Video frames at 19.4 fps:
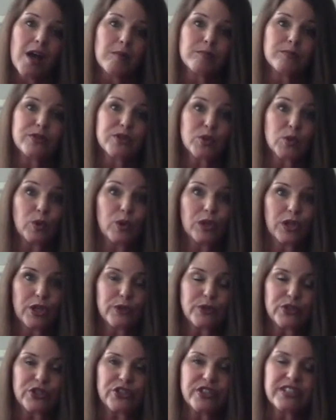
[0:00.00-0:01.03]
school
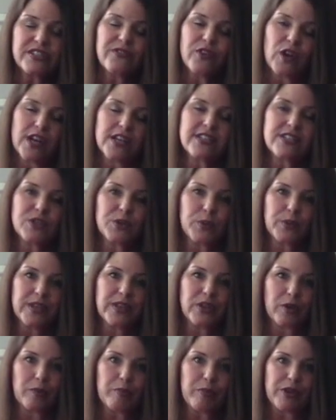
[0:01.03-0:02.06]
closures for us to read
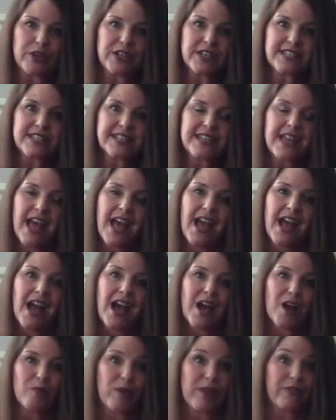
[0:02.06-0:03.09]
their books
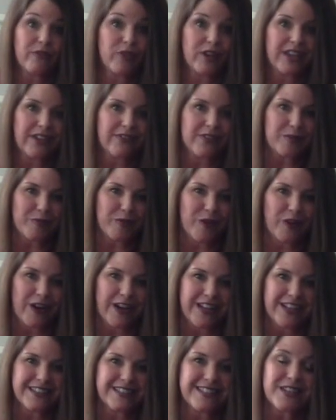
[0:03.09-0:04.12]
if we give them
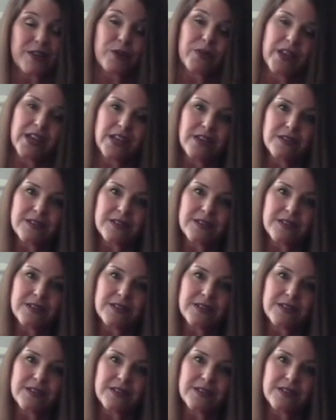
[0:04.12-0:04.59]
credit. So thank you,